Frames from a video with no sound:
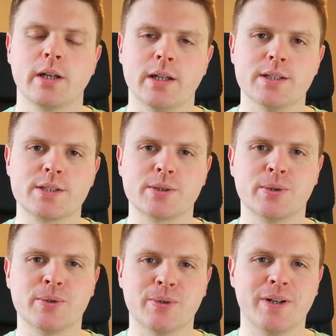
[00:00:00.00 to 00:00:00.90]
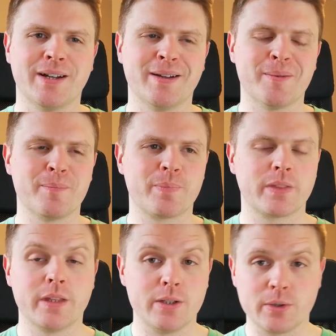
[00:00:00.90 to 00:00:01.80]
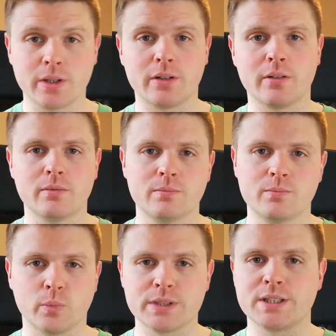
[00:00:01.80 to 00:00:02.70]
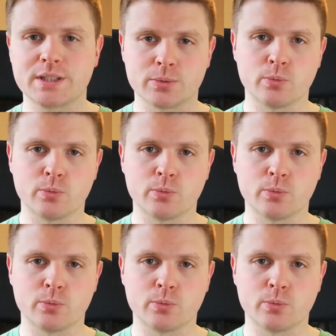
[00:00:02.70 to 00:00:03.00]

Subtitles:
And so then you can, once it's